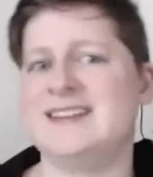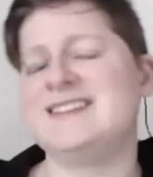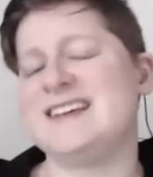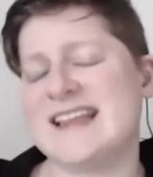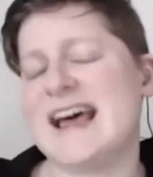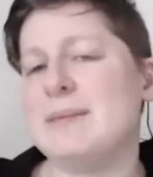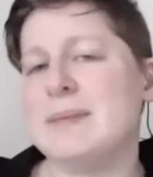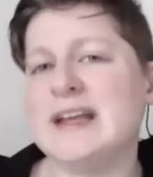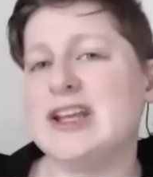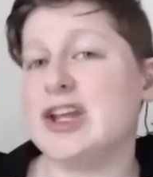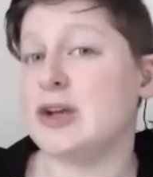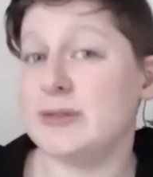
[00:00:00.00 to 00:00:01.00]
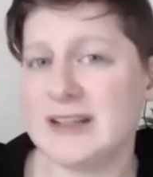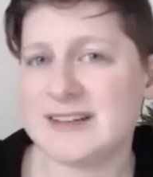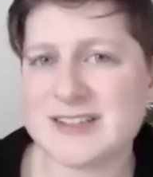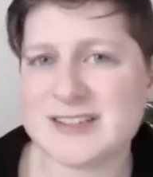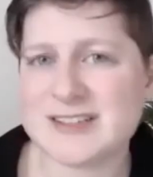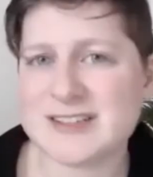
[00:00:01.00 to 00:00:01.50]
Does that mean you need
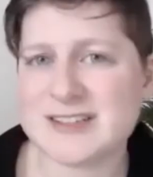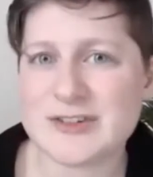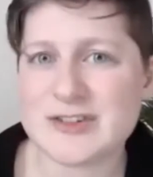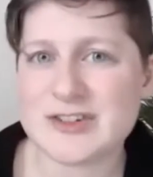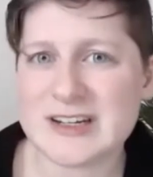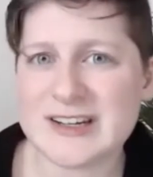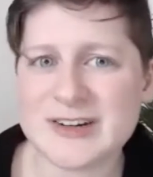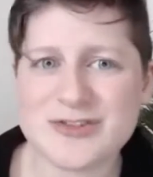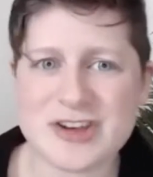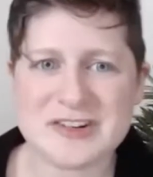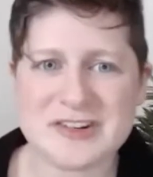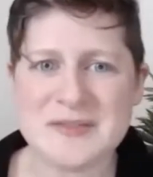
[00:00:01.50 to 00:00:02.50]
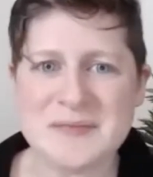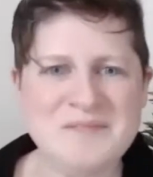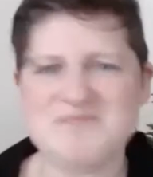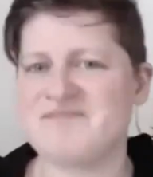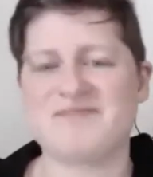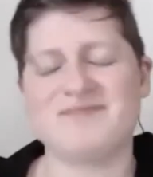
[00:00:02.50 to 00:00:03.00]
to start questioning your gender?
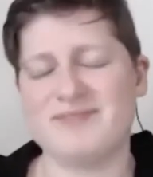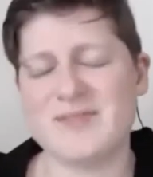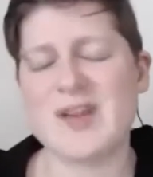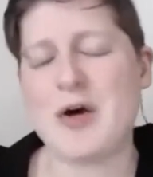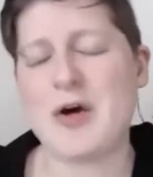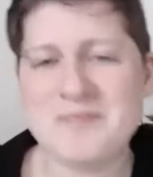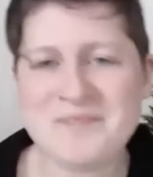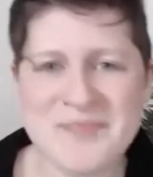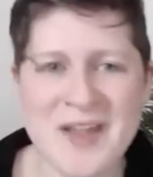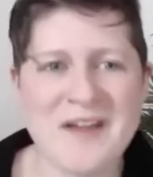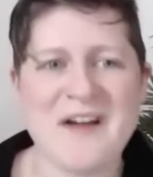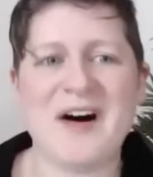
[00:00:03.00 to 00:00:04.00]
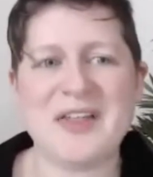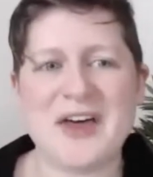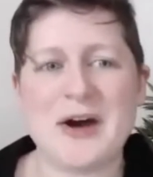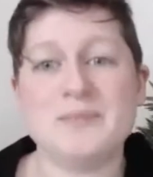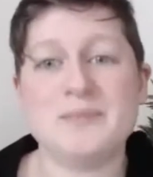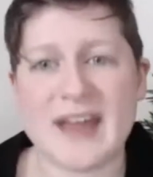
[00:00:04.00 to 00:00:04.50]
No.
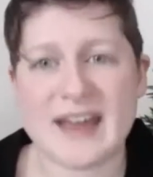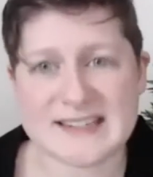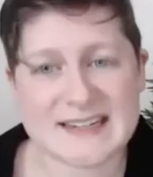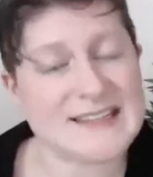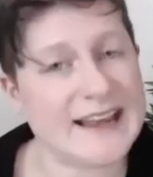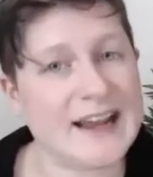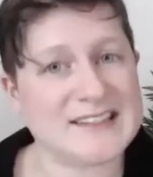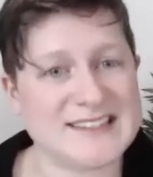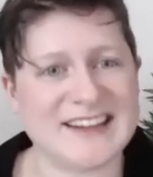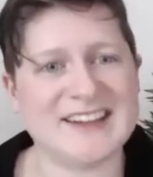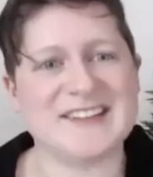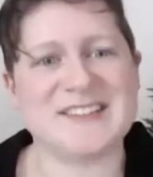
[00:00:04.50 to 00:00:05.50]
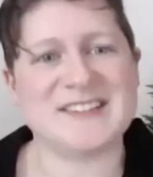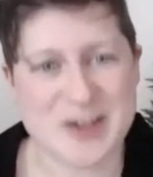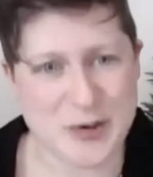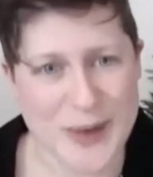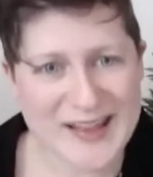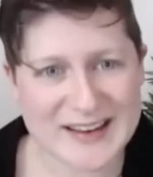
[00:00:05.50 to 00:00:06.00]
Although, as I say on secular
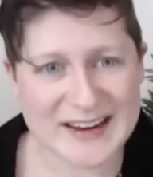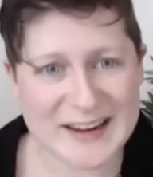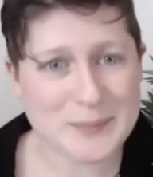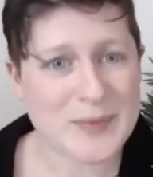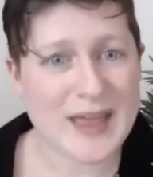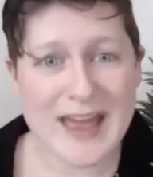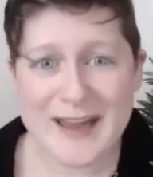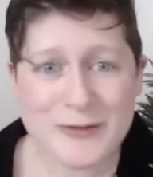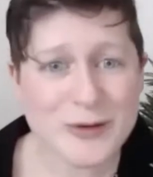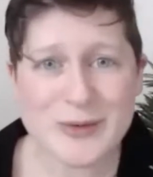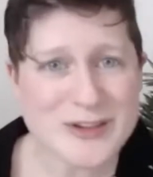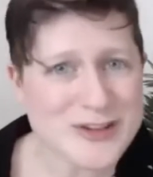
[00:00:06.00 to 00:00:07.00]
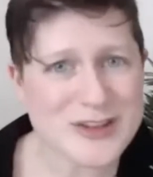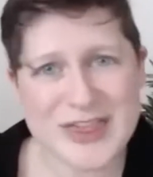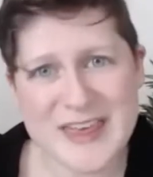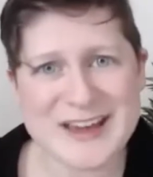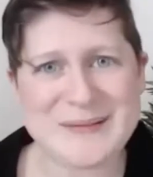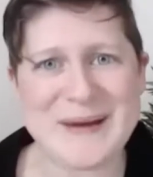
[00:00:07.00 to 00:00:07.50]
sexuality, everyone should
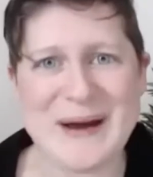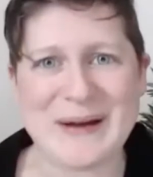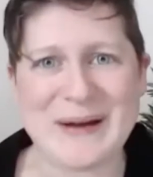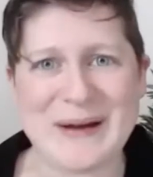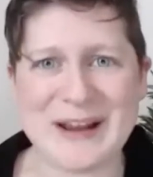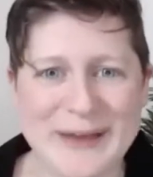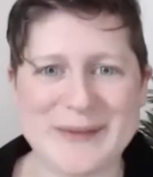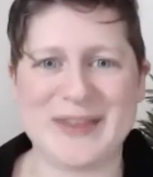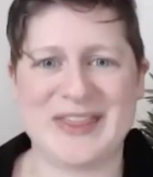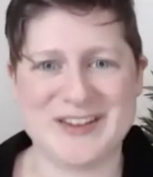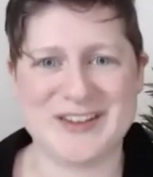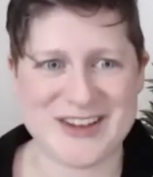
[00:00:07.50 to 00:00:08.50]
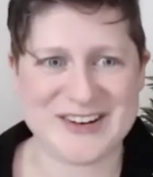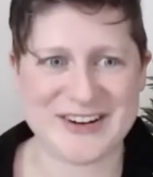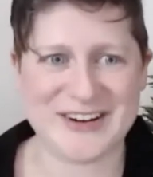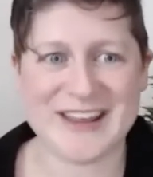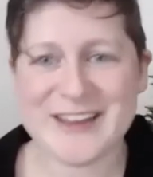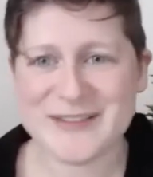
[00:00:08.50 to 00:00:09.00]
think about and play with their
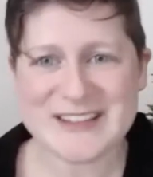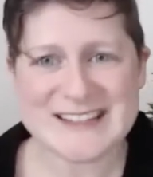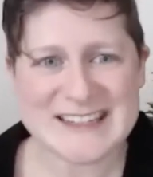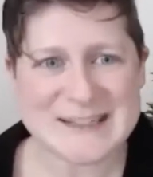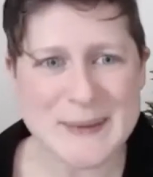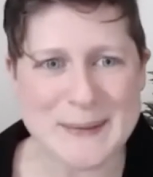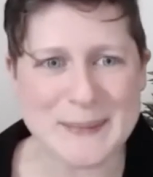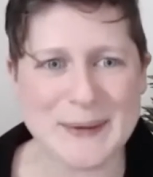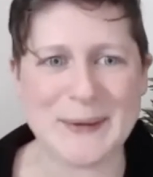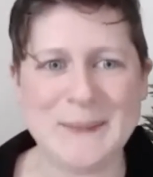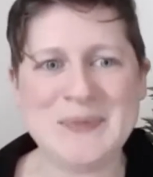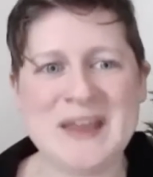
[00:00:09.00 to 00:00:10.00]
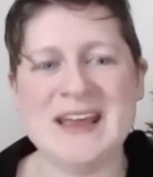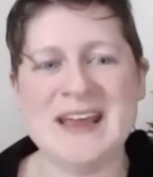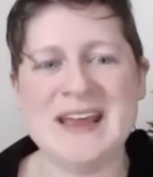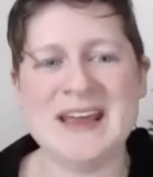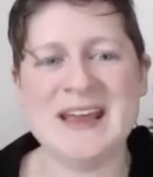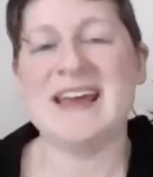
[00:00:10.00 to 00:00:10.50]
gender, even cis people.
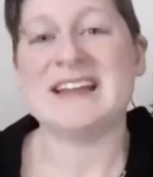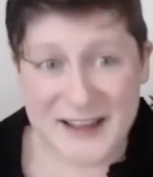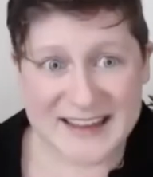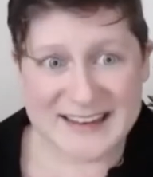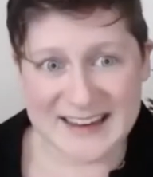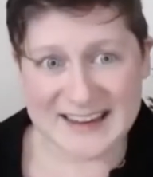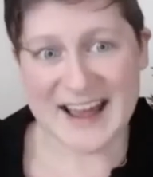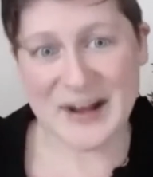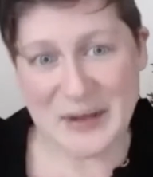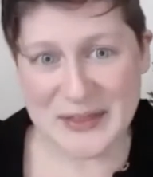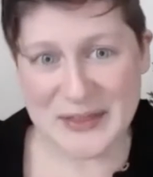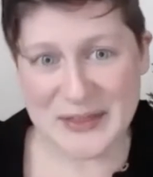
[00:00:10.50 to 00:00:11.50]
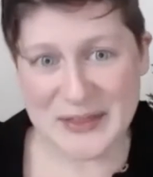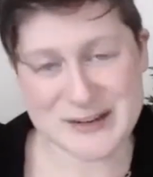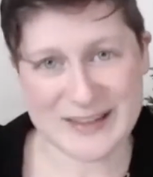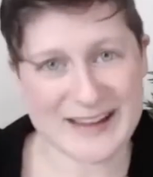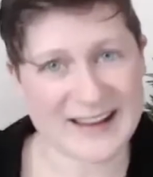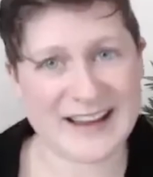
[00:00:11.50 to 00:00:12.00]
It's fun and healthy to
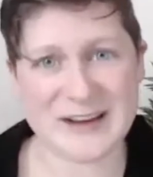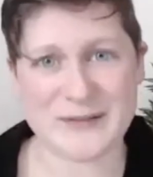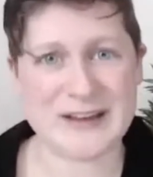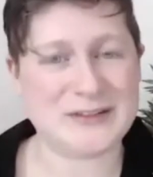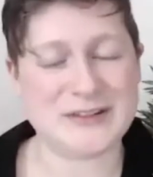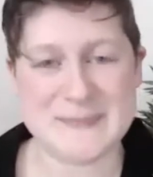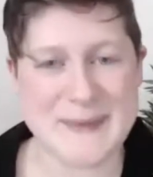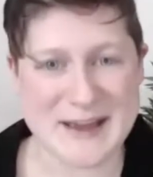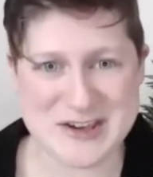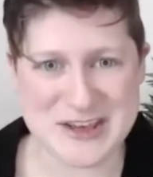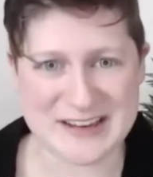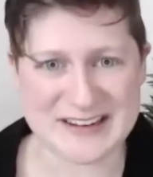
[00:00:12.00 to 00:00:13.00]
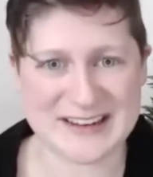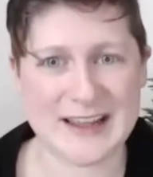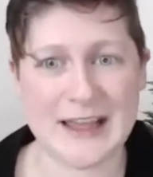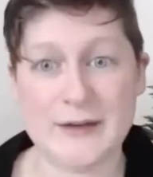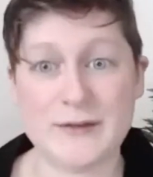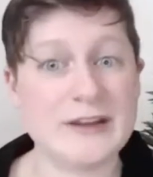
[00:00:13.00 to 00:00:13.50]
do that kind of introspection,
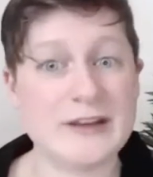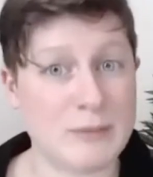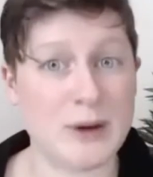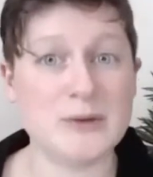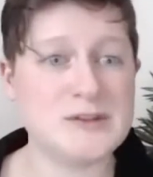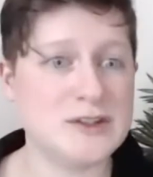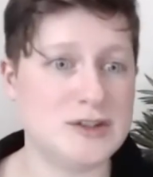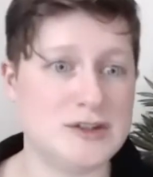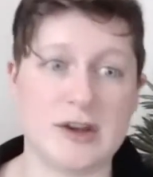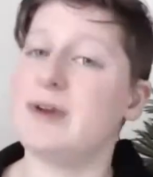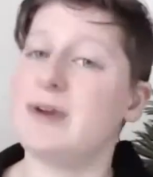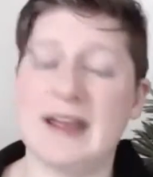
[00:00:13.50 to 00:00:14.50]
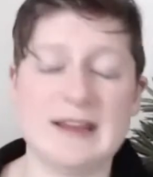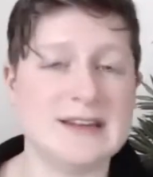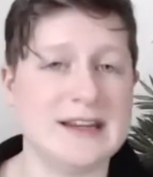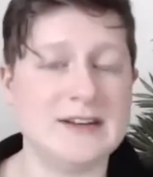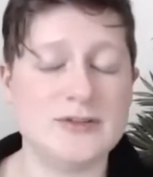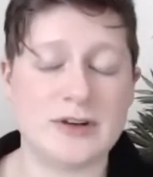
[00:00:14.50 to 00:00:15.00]
even if most don't end
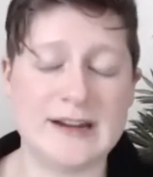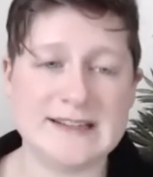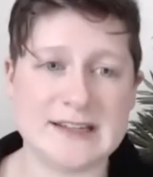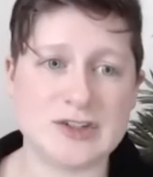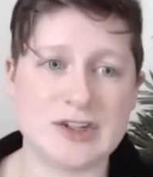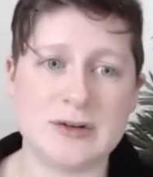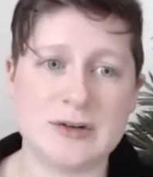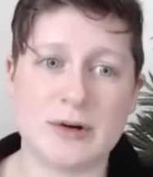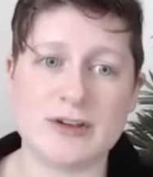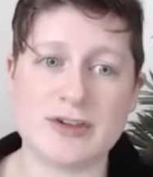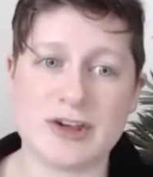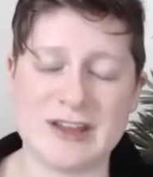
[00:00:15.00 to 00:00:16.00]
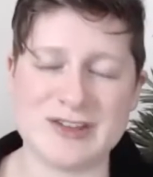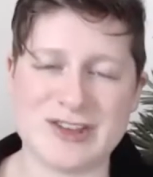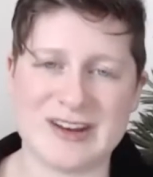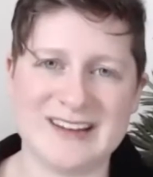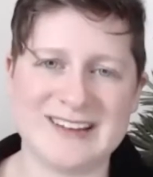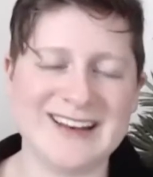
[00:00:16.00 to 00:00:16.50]
in transition or a change
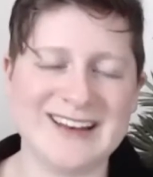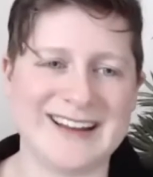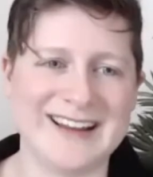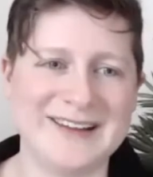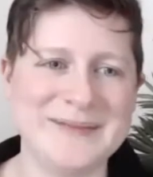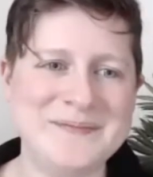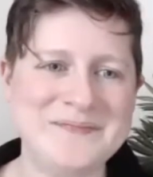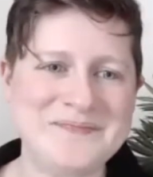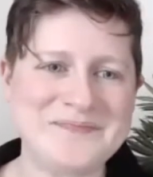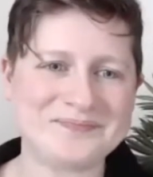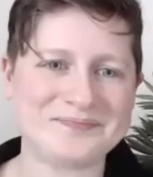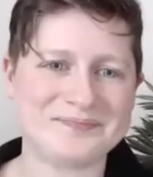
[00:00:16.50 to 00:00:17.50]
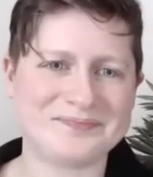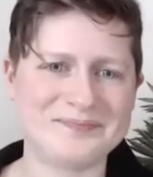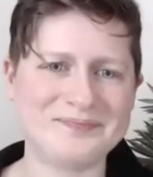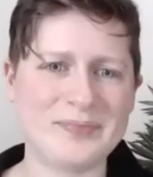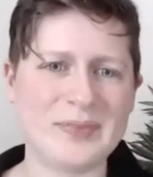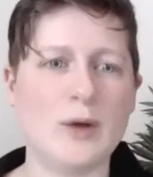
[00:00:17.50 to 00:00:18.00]
in identity.
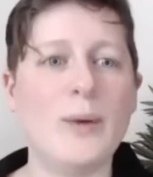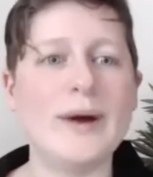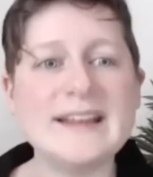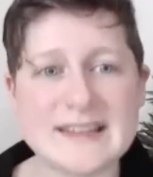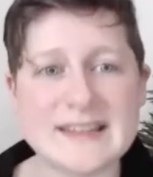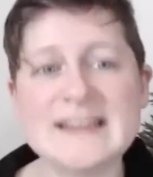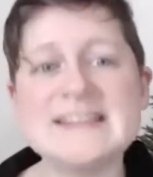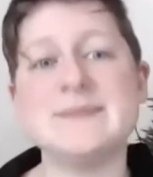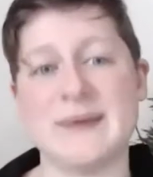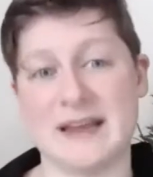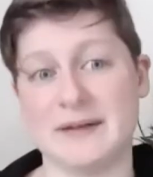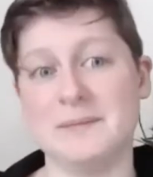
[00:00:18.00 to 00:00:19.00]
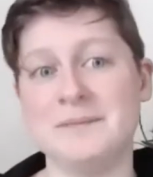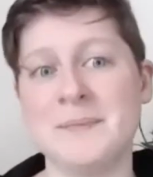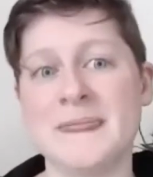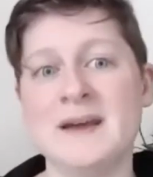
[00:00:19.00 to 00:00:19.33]
What it does mean